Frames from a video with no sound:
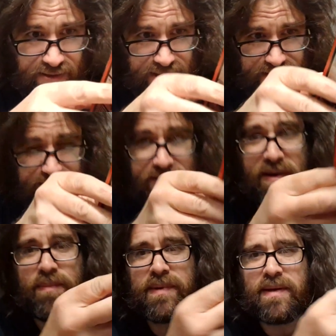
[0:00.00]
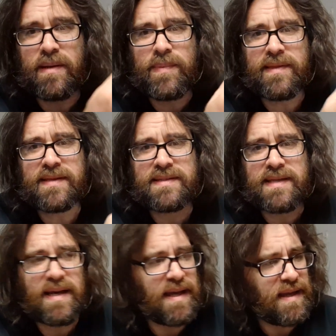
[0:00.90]
I guess you open it up on the
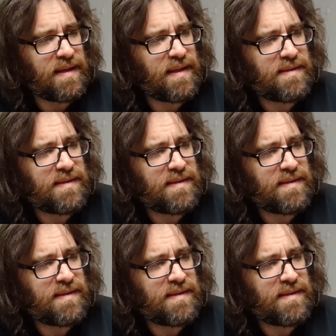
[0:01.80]
side.